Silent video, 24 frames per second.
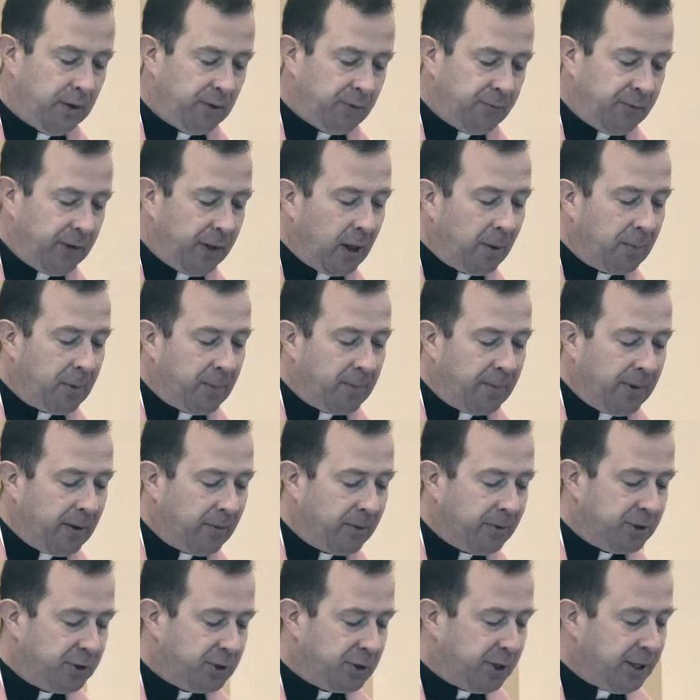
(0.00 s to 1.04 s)
Philip had been
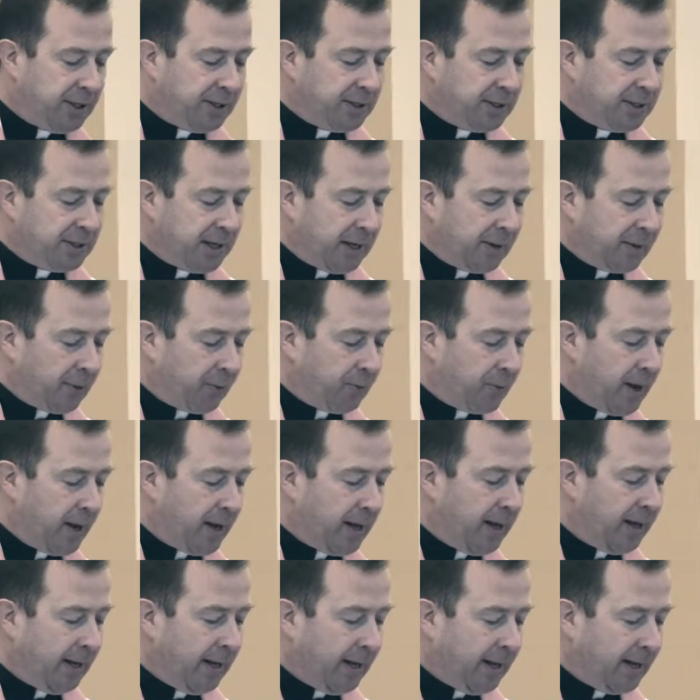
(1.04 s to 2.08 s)
with Jesus at the
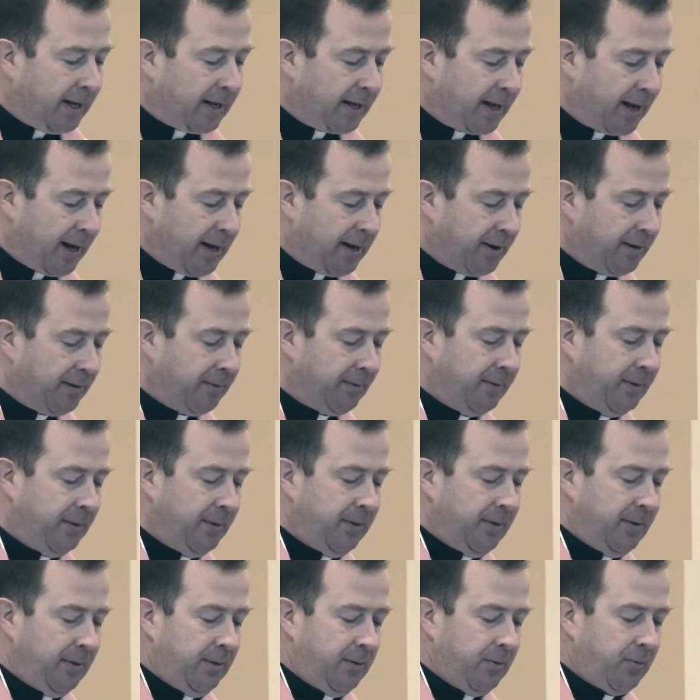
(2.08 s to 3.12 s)
wedding in Cana,
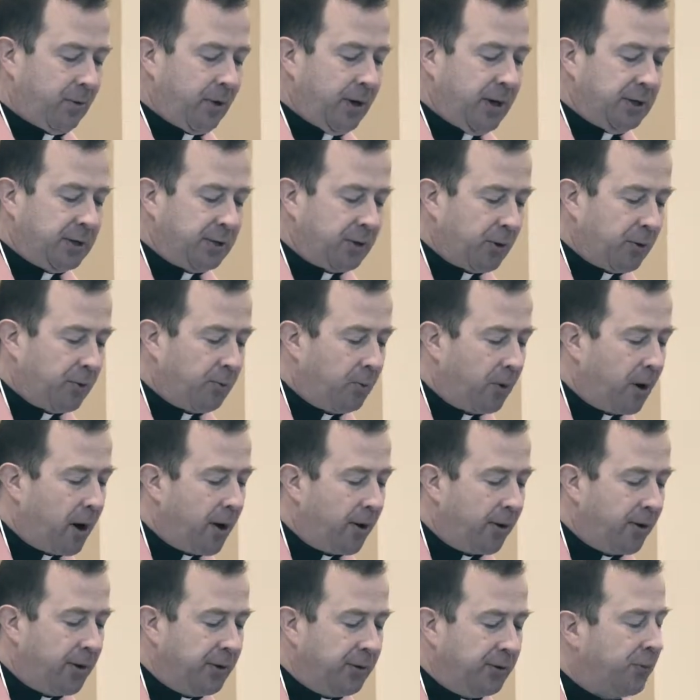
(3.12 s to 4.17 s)
where he had turned
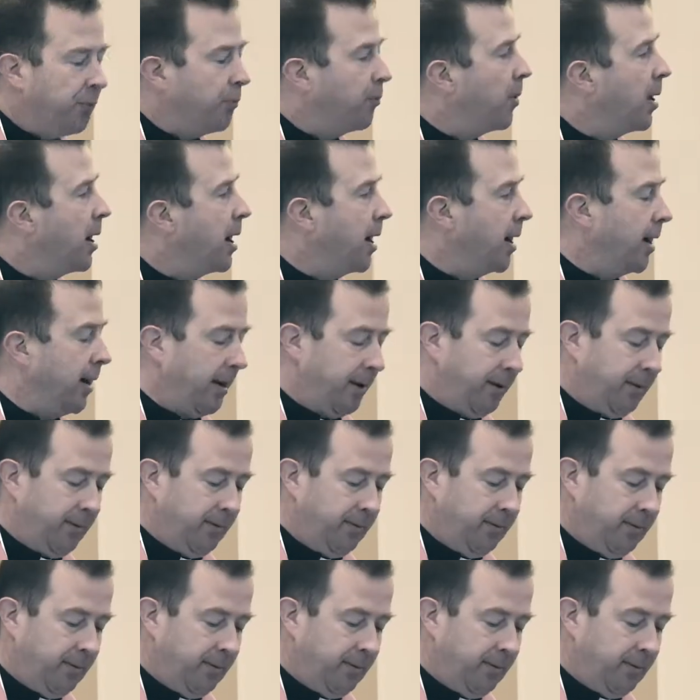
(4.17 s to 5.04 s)
water into wine.